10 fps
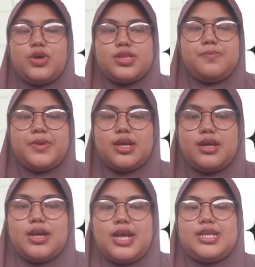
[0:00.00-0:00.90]
both
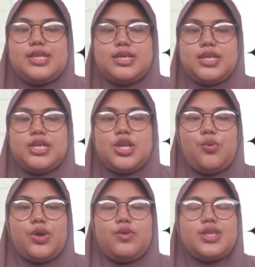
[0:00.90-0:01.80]
speaker and listener
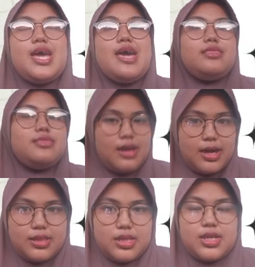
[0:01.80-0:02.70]
knowing what
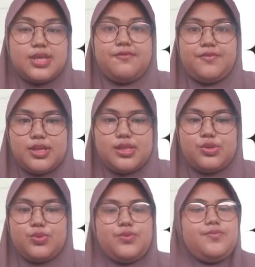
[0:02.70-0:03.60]
that refers
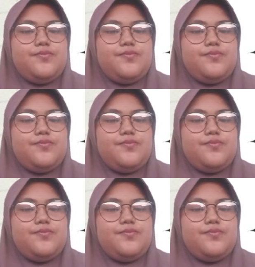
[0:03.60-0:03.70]
to.